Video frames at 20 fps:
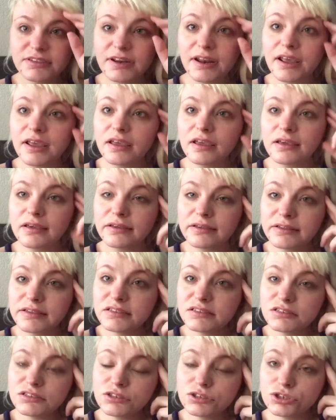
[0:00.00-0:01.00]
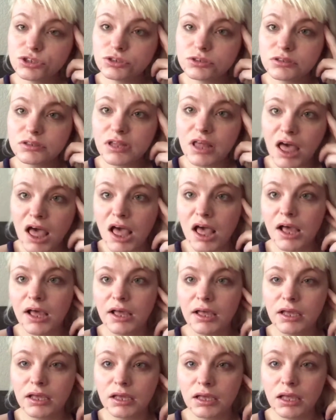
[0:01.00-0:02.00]
Today is
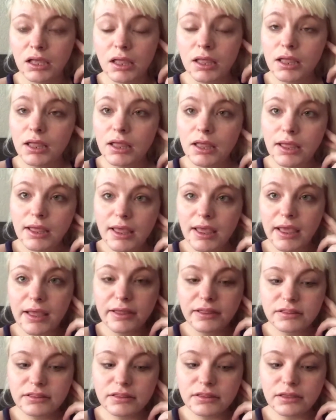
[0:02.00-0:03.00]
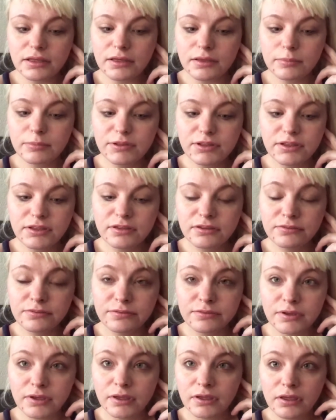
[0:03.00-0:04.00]
July 8th, I believe,
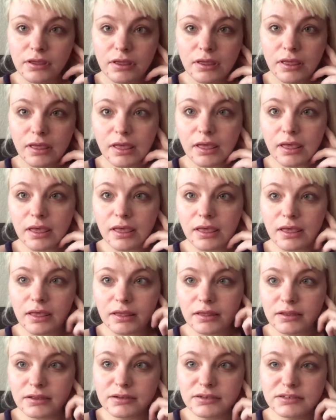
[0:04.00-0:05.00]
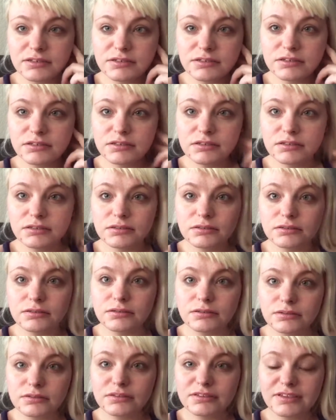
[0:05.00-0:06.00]
and
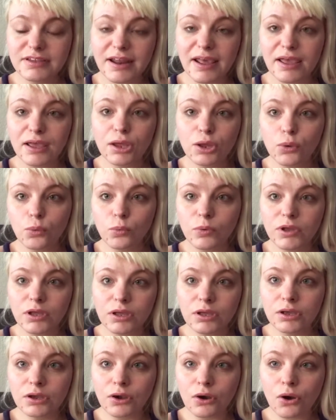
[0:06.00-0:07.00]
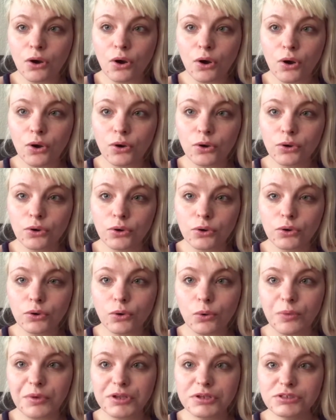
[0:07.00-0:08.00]
today we are
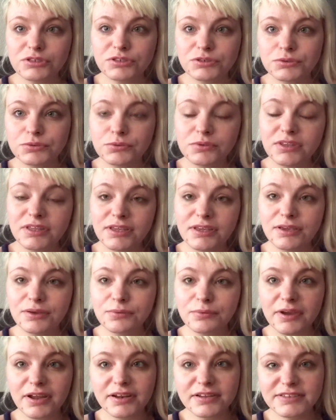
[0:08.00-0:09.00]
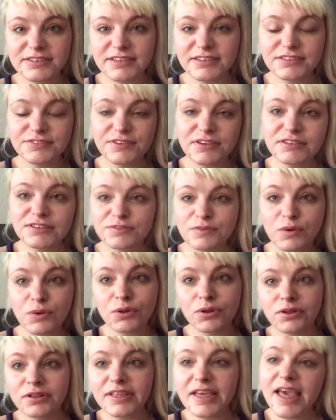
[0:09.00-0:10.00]
going to the Renaissance
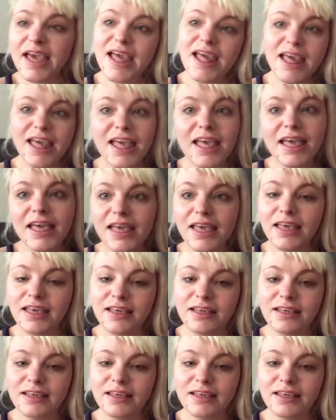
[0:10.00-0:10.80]
Festival. Yay!